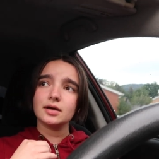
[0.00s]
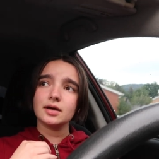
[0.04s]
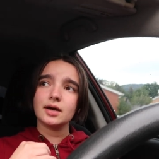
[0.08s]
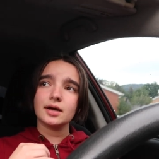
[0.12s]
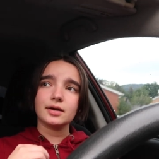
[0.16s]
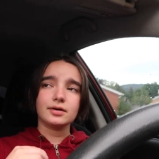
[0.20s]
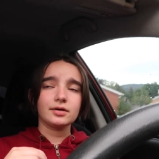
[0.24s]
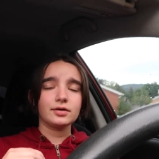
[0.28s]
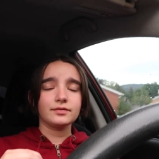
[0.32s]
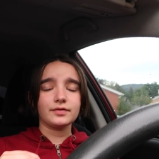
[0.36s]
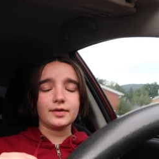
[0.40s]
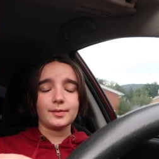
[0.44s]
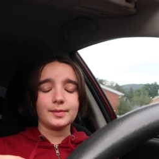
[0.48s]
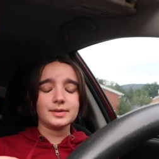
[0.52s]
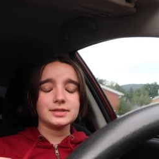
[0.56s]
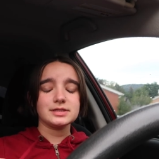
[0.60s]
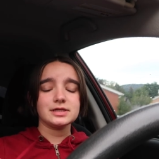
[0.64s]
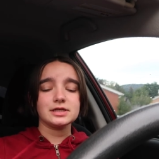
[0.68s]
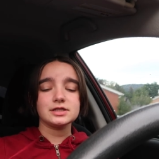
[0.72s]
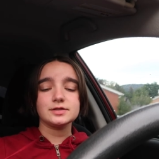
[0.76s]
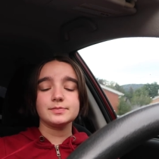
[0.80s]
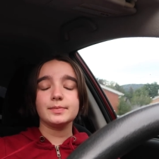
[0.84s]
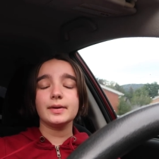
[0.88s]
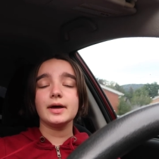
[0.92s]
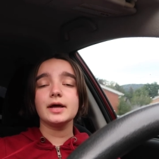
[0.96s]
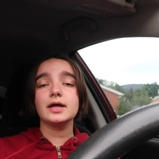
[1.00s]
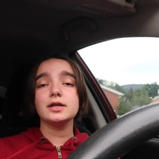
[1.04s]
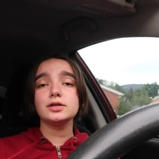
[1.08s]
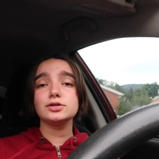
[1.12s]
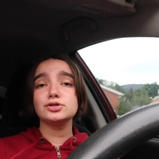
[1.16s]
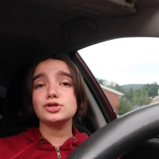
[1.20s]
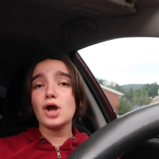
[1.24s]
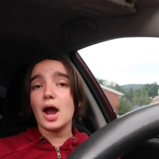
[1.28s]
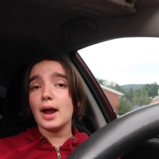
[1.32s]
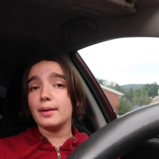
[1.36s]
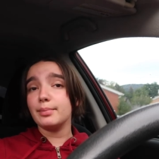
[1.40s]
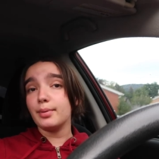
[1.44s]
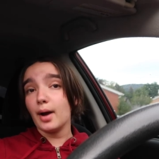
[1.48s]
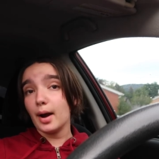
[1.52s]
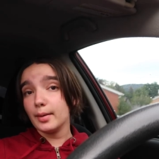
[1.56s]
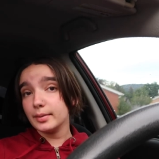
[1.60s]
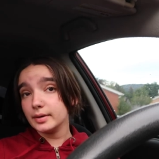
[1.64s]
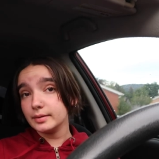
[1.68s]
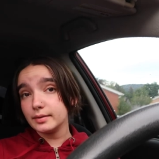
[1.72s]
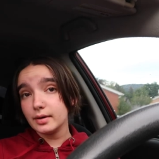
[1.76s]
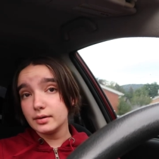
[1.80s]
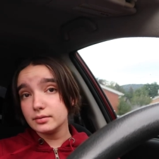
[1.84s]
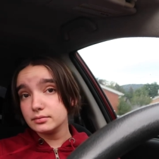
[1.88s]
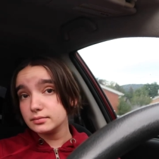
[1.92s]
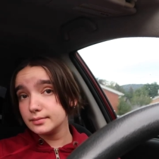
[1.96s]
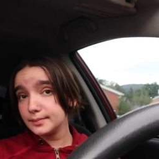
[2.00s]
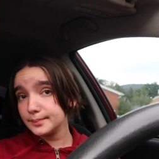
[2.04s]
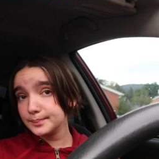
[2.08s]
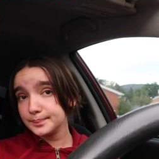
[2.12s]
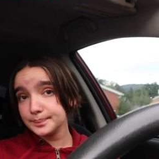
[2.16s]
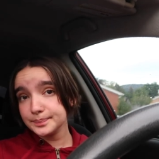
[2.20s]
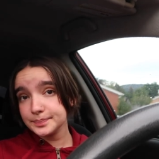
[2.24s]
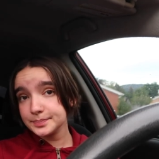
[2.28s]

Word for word: I don't know if that made sense, but I probably won't.